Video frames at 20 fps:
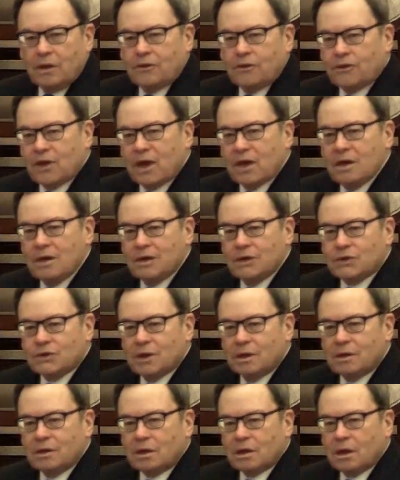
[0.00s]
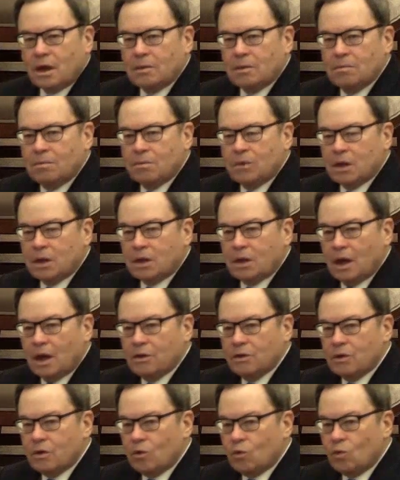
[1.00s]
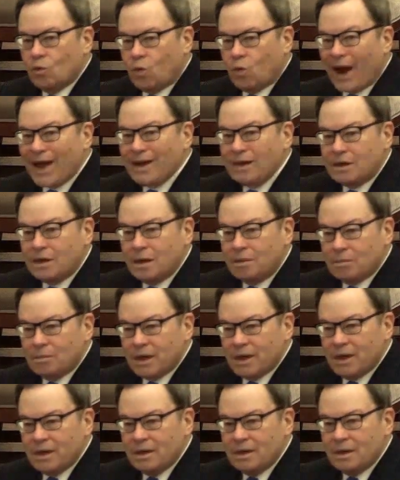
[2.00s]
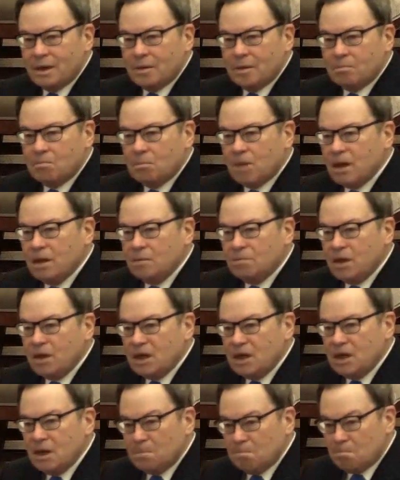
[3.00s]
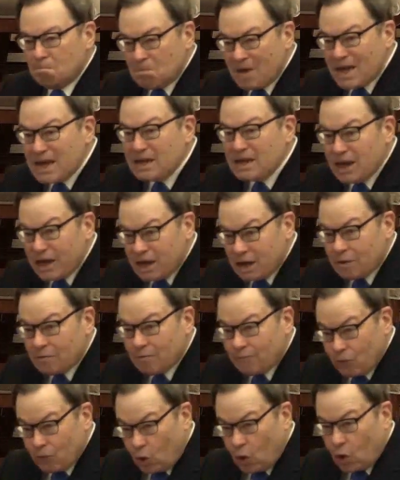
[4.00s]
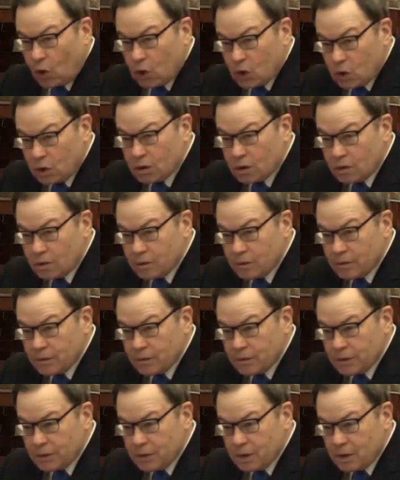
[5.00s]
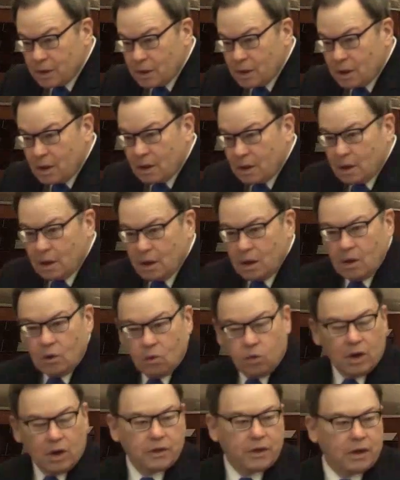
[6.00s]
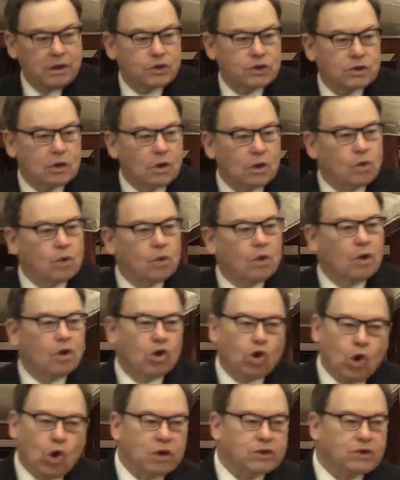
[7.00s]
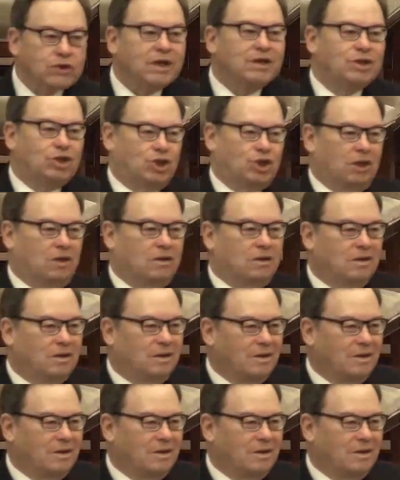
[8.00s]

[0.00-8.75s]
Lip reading: things that come together randomly may be meaningful when there's no causation.